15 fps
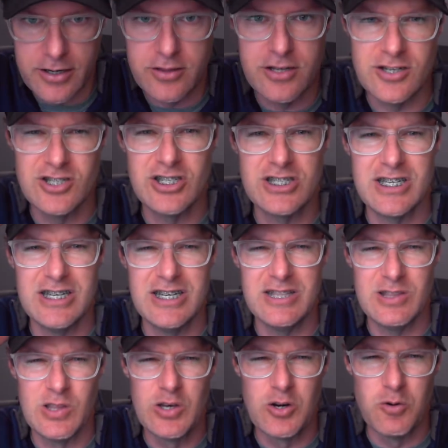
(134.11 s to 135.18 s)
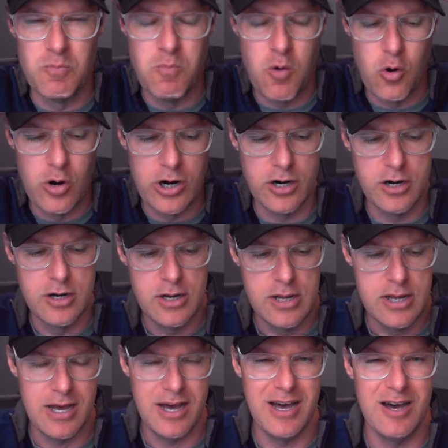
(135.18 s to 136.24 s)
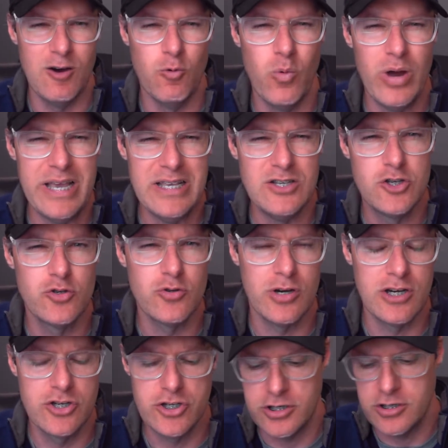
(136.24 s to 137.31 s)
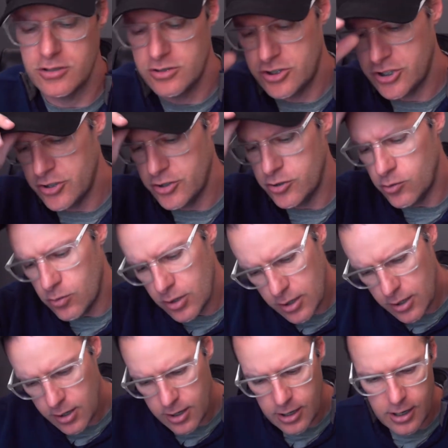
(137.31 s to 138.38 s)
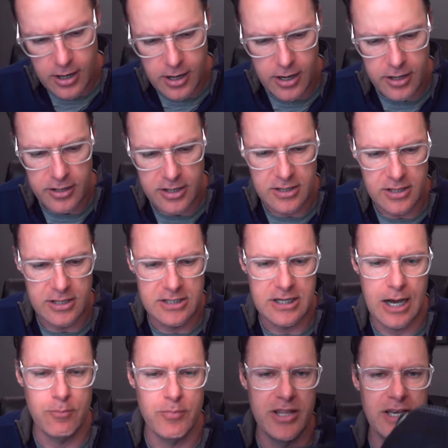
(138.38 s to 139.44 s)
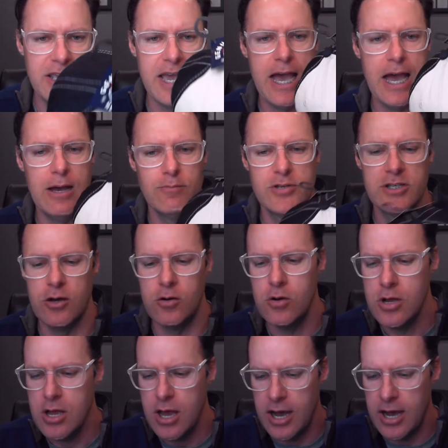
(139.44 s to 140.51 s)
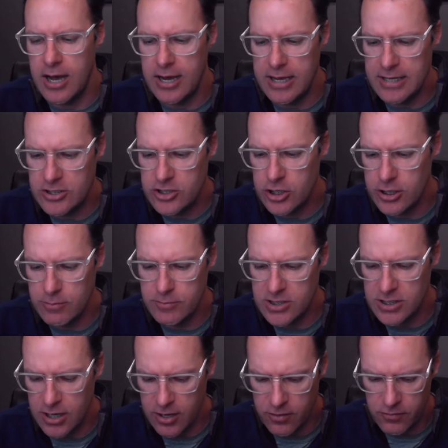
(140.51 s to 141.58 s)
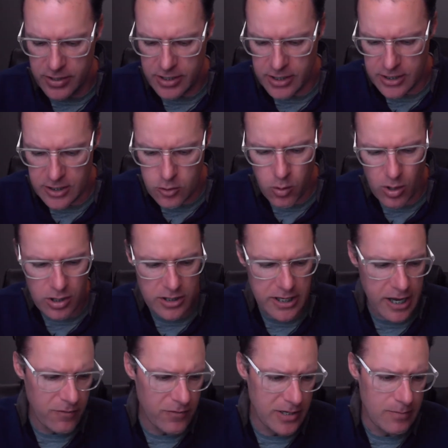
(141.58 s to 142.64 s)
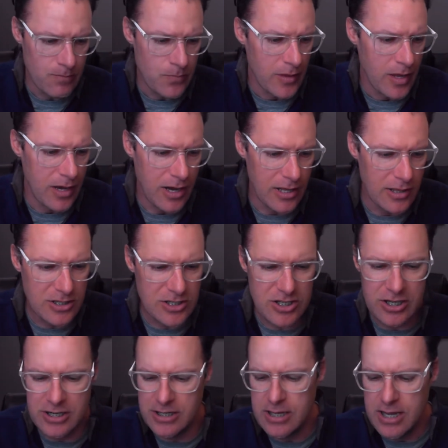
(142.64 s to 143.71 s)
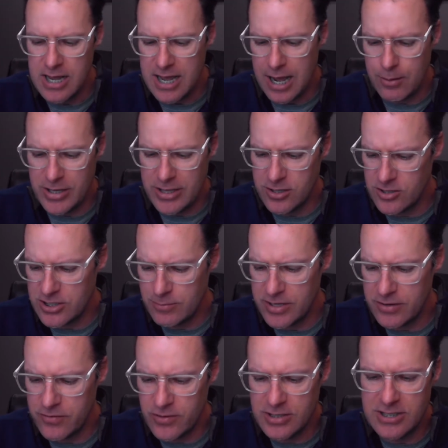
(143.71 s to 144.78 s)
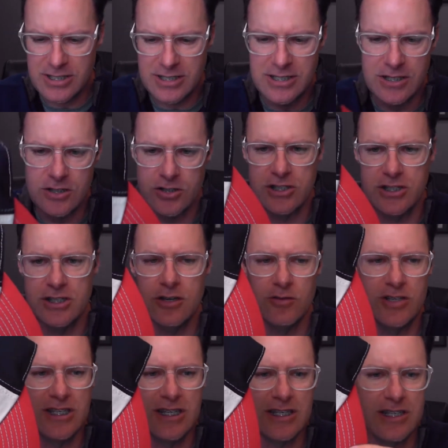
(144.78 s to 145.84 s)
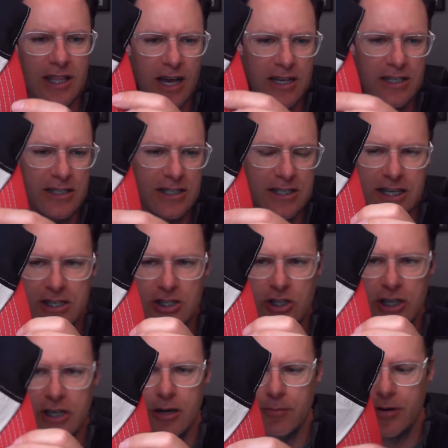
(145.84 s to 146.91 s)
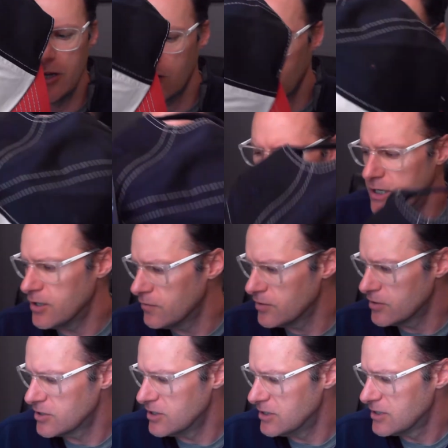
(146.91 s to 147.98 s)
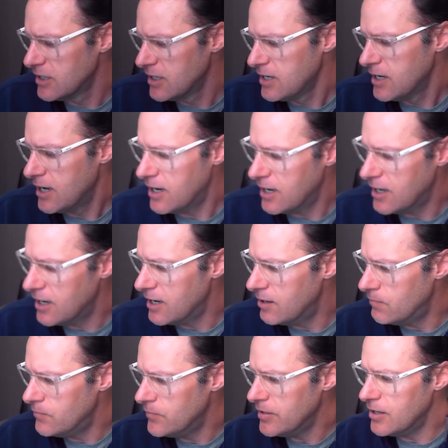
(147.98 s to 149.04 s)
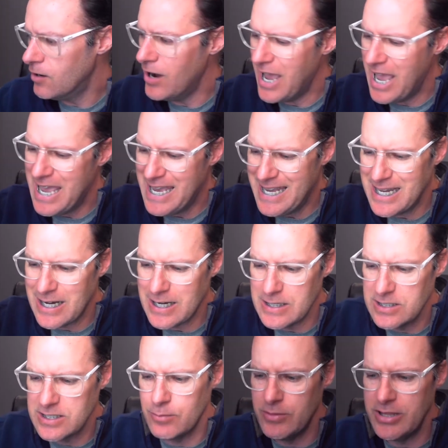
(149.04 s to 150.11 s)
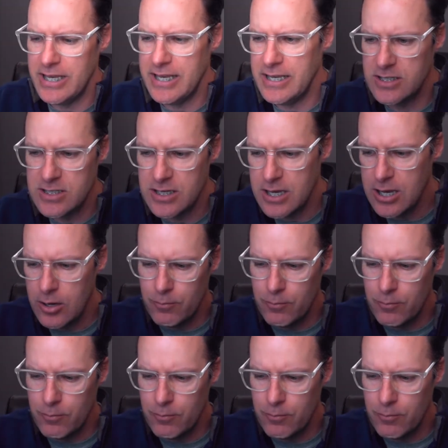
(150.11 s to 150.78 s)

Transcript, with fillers: And there's just a, a little more weight structure to the, the top of the cap. So uh, in terms of the quality of it, uh, looks good. I mean, there's some differences. There's, you know, six lines of stitching coming across here versus, uh, you know, eight on some of these.